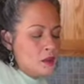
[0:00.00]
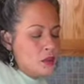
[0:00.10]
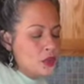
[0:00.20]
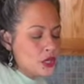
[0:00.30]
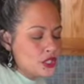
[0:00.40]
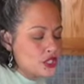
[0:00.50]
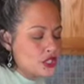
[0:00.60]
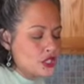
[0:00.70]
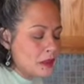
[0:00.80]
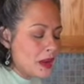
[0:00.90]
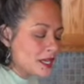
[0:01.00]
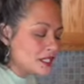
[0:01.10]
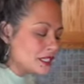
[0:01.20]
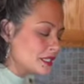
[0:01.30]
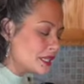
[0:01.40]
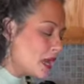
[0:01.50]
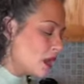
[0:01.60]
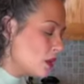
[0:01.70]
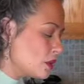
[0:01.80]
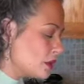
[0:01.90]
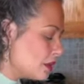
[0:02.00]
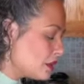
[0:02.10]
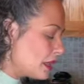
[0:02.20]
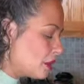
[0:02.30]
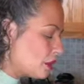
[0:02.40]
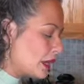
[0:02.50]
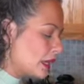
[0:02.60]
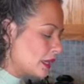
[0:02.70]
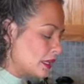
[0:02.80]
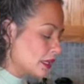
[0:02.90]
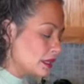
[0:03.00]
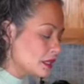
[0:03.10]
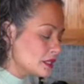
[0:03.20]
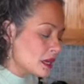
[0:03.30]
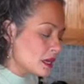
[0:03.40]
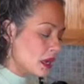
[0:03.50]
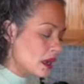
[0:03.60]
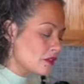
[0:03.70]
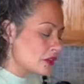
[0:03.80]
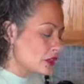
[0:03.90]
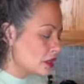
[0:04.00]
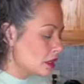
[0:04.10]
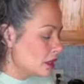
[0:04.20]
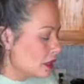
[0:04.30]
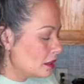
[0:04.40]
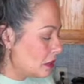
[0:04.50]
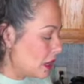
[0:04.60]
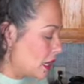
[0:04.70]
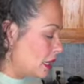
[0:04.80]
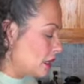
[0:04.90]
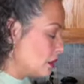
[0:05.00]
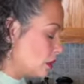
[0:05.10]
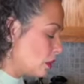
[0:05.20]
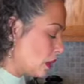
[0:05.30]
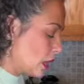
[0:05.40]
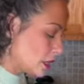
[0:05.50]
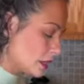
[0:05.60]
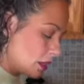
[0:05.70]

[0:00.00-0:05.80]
push your pasta down. That way it is covered by water.